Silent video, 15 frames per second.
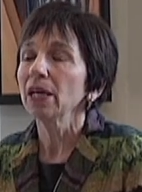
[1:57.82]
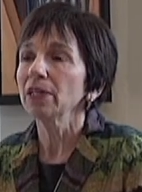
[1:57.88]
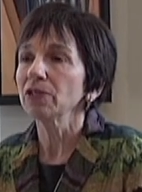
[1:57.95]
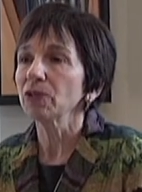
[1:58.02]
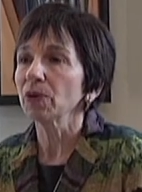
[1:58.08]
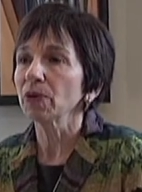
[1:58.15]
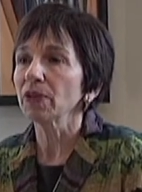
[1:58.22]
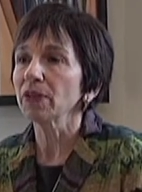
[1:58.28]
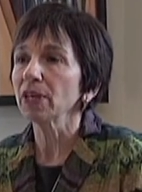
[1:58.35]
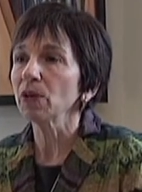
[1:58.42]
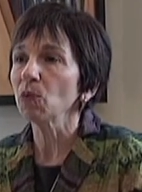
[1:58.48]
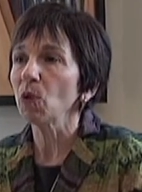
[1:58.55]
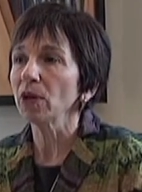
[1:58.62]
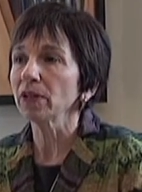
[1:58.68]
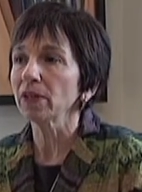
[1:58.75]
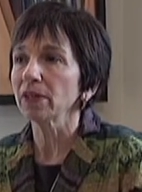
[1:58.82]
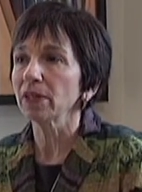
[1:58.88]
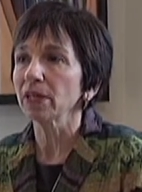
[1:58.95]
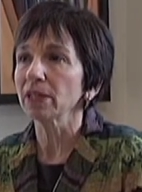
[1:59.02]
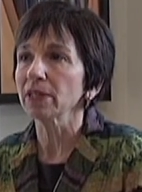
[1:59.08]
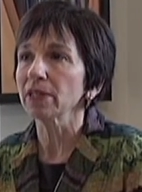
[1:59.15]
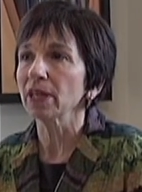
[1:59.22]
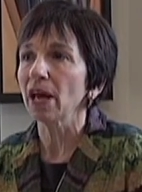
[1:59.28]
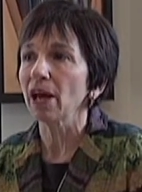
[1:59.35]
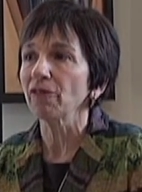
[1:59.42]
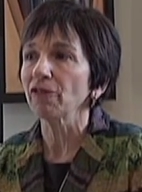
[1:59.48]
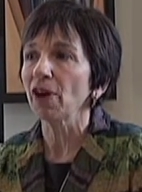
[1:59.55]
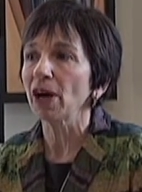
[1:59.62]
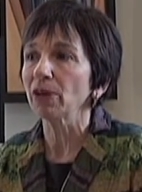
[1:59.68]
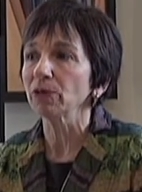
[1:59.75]
And so I think one of the things that
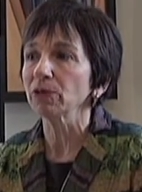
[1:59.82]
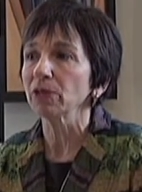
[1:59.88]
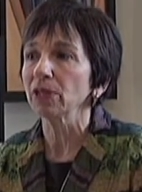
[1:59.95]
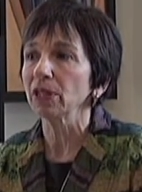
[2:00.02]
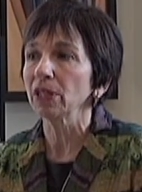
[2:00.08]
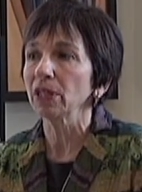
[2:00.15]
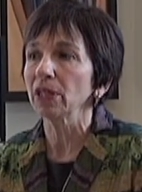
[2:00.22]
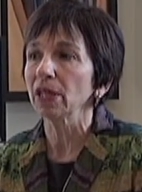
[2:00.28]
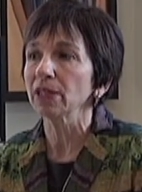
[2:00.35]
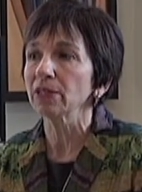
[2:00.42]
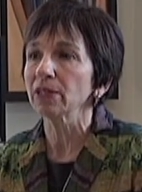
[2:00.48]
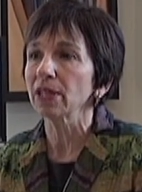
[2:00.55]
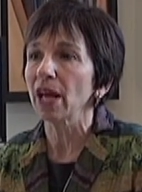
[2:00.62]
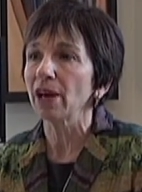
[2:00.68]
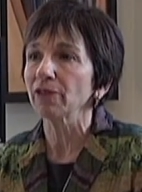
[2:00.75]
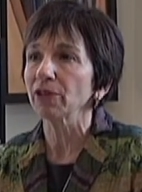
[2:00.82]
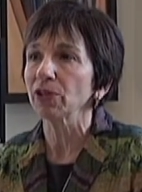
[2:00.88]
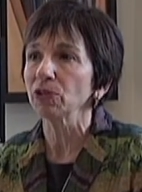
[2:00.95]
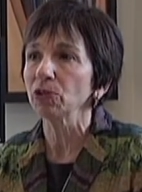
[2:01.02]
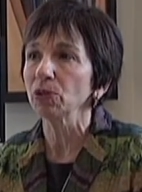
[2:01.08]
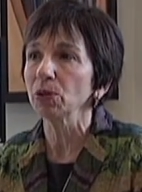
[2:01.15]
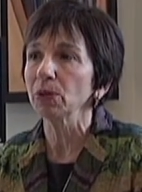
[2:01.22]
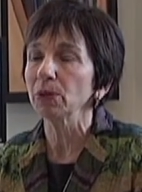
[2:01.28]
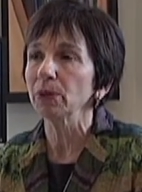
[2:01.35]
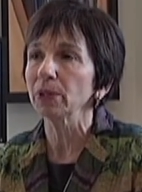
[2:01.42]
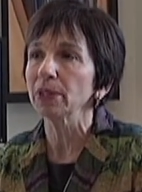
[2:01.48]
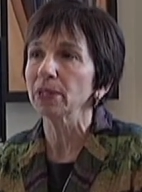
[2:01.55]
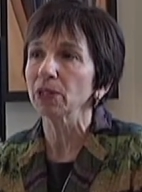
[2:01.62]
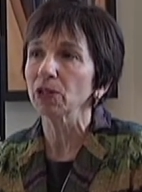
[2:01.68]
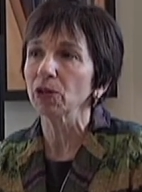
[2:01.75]
faculty and staff can do
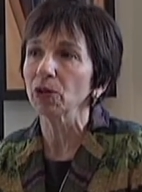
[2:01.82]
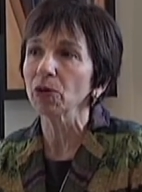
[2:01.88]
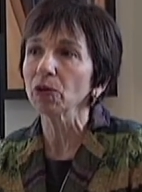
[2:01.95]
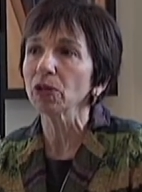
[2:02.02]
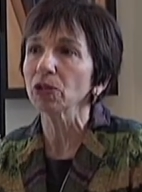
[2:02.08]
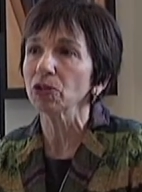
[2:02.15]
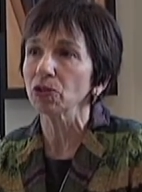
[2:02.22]
is encourage